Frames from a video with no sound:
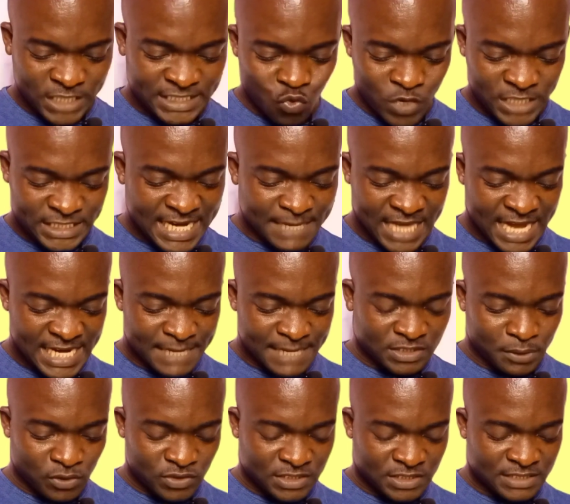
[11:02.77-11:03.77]
which
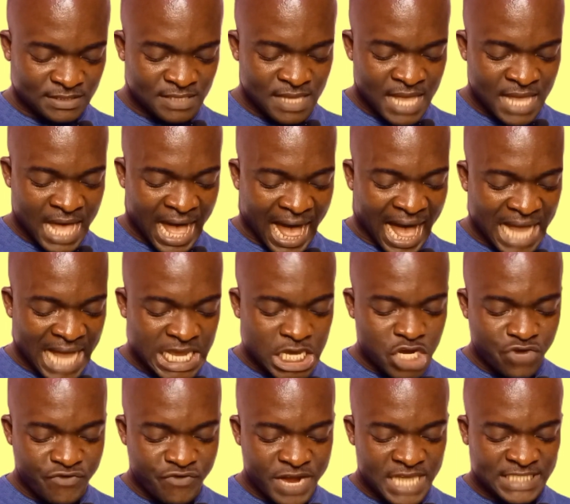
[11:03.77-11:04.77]
enables
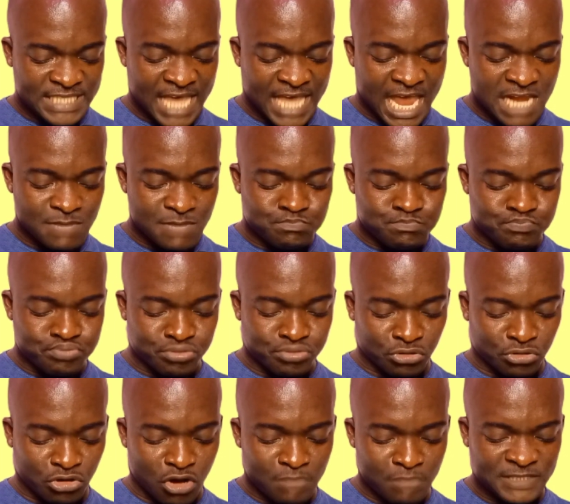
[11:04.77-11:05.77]
accurate and
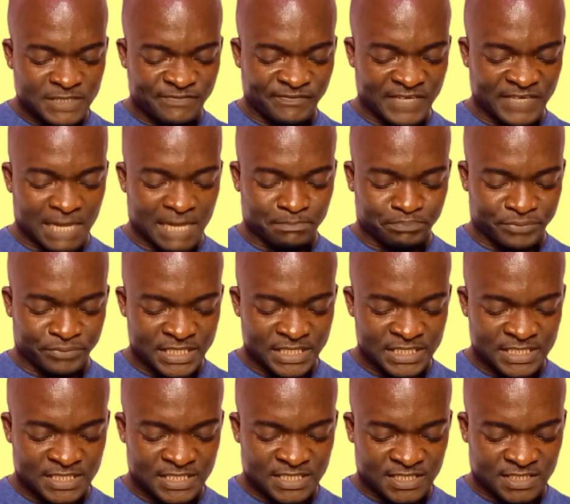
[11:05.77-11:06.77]
prompt
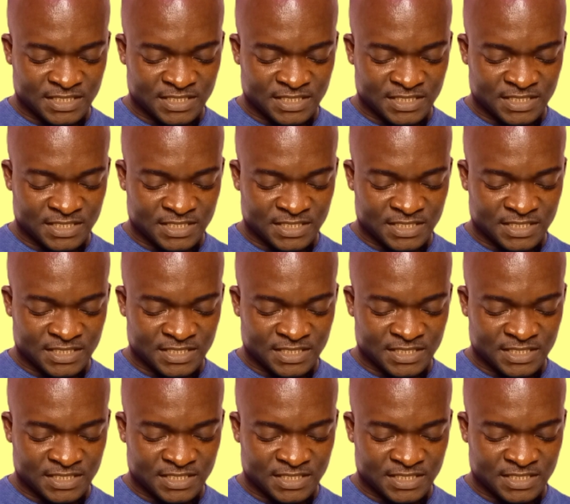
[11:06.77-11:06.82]
fingerprint